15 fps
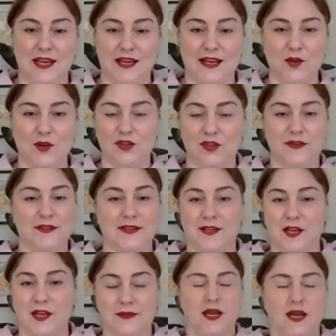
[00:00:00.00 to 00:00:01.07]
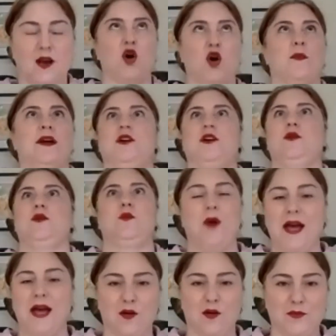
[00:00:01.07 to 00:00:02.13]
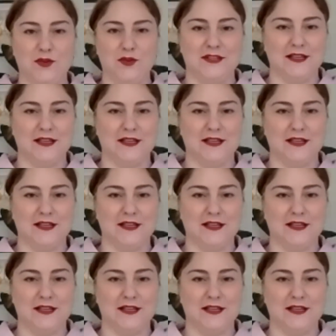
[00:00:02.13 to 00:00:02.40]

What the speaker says: And all of a sudden I was like, oh my God, wow, music,